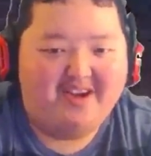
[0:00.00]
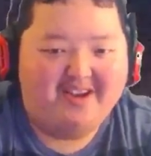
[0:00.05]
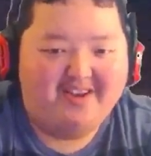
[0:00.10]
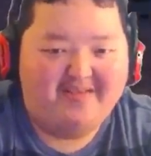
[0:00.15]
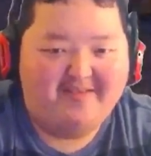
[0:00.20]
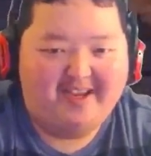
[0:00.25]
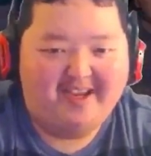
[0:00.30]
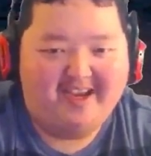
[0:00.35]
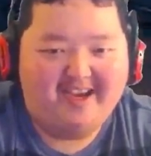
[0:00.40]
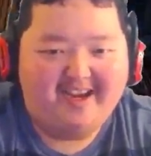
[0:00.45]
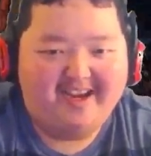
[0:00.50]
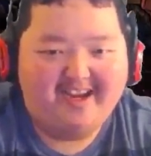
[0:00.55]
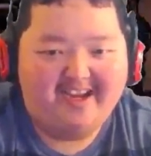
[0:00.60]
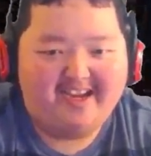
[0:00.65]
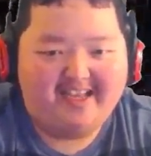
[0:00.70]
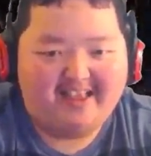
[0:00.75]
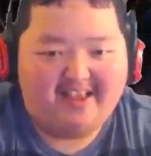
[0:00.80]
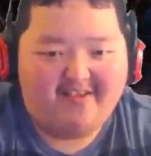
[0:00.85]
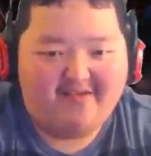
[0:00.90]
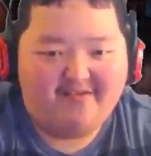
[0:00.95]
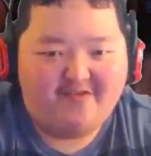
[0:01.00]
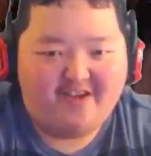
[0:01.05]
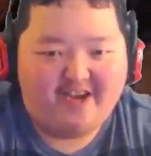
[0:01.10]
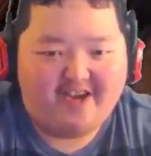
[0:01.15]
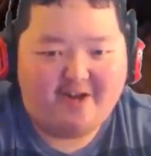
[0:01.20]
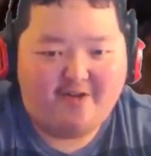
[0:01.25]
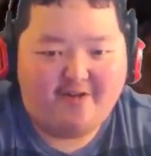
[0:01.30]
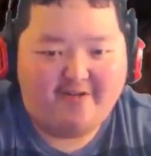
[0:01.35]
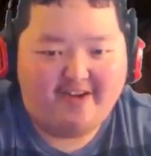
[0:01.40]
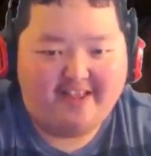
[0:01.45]
The we gotta get the fuck
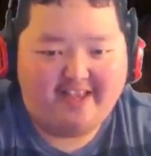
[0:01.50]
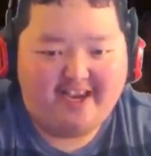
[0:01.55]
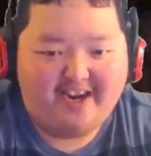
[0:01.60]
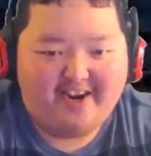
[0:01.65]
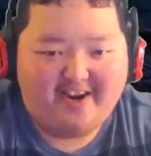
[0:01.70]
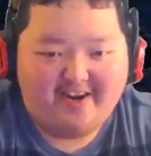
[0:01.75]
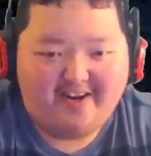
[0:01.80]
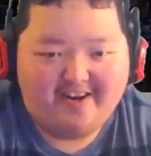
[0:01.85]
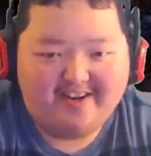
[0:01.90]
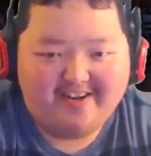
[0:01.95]
over things. there.